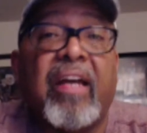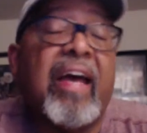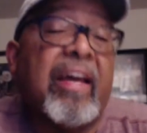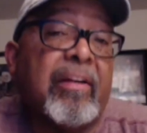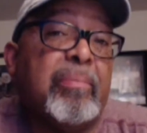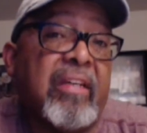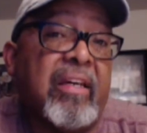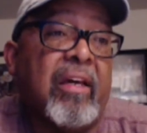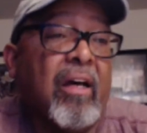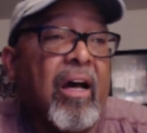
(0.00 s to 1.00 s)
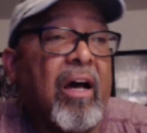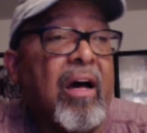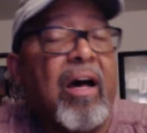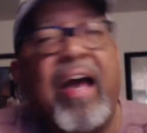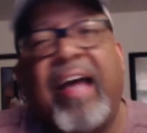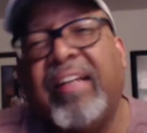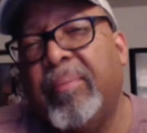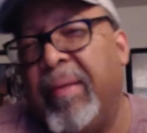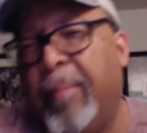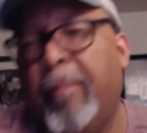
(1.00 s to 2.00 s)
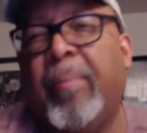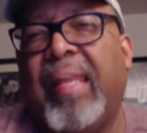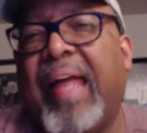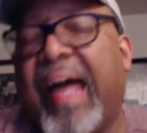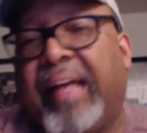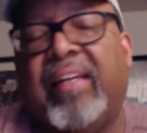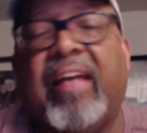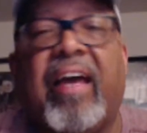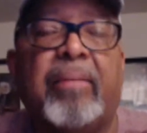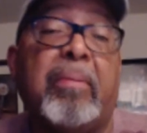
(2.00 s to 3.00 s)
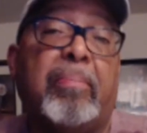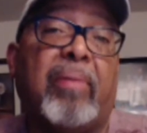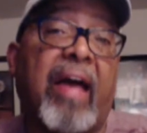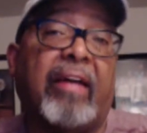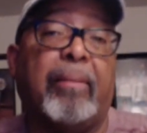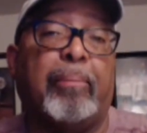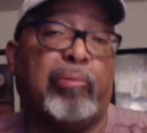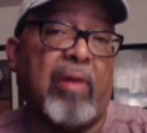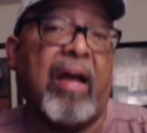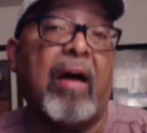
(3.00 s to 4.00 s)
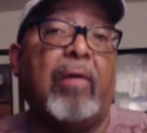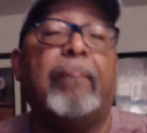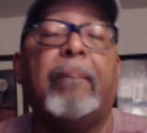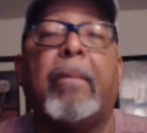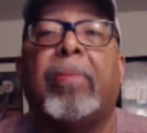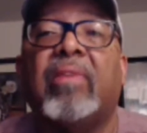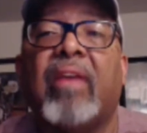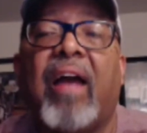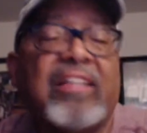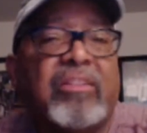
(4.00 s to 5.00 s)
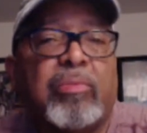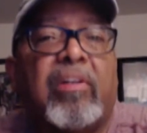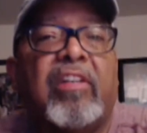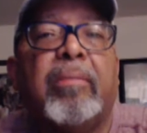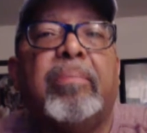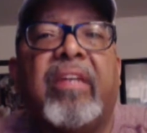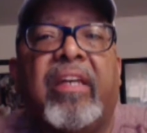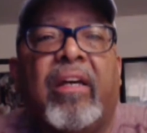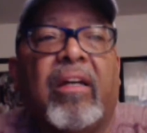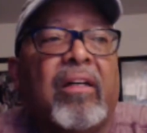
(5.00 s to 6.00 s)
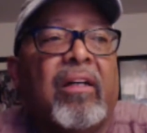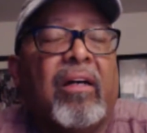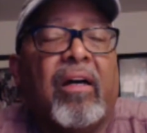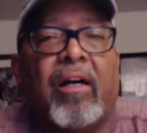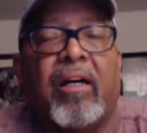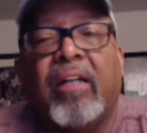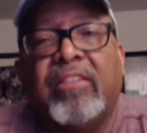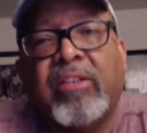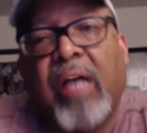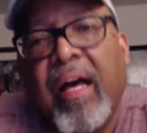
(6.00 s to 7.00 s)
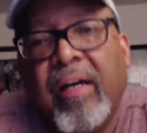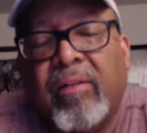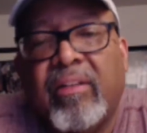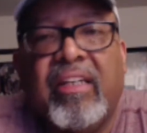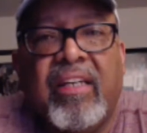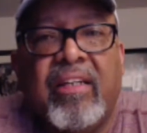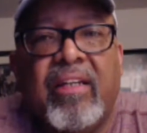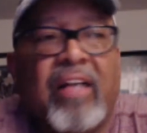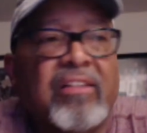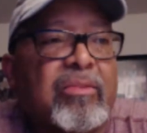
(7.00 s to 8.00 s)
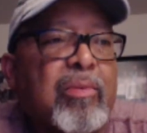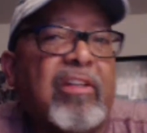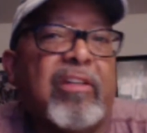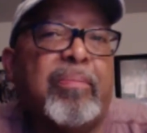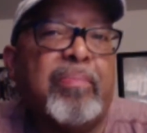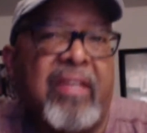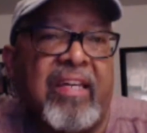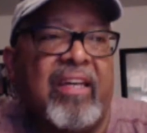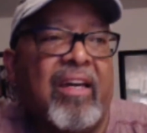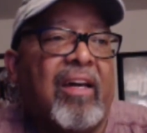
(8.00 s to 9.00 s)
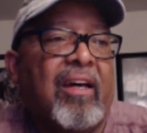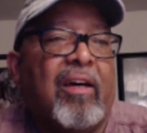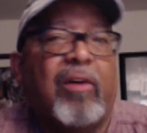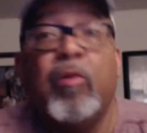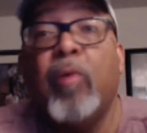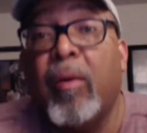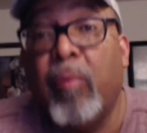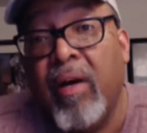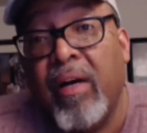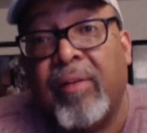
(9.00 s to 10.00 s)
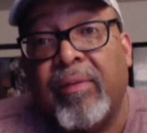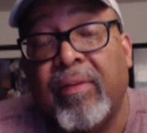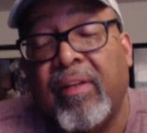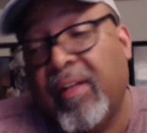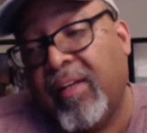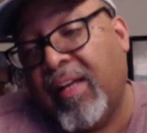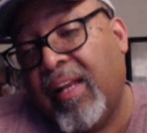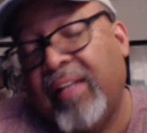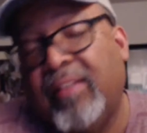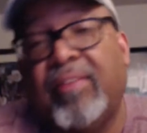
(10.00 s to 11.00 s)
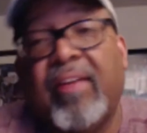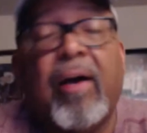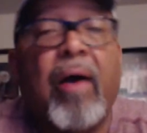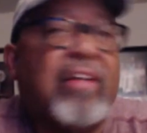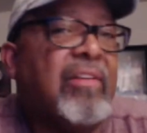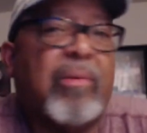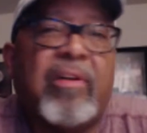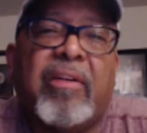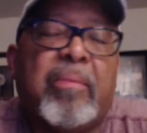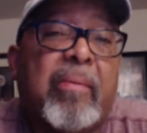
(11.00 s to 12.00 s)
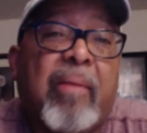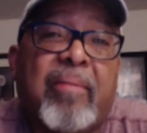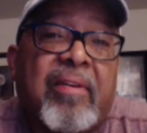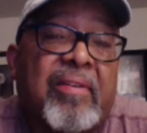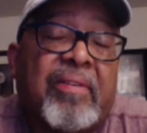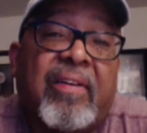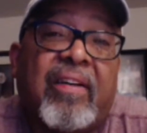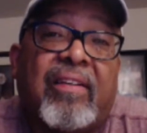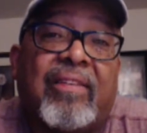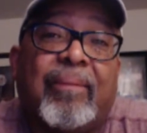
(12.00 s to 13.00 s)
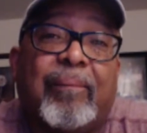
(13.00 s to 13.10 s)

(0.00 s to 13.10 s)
and I had to be black, and I had to be black and proud. I just wanted to be a child, a kid. I just wanted to be who I was, and I like to say I just wanted to be my mother's son.